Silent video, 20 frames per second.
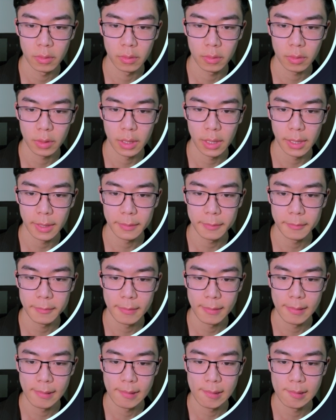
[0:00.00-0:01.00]
Okay.
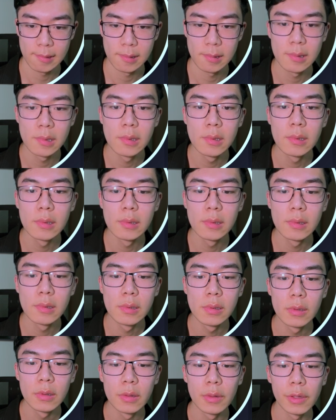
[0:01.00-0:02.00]

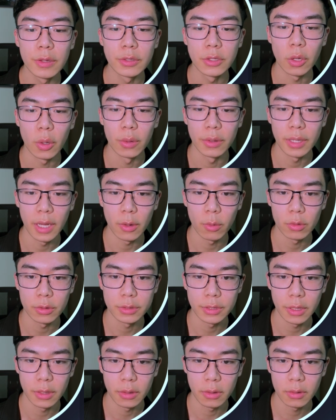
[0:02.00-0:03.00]
These are going
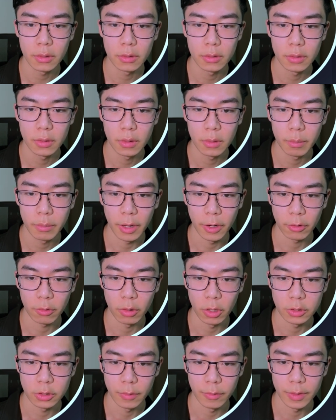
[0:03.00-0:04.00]
downwards here, about to
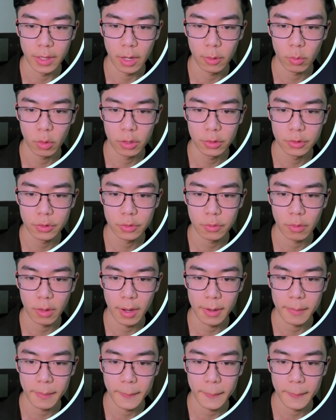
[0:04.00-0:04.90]
cross over downwards, right?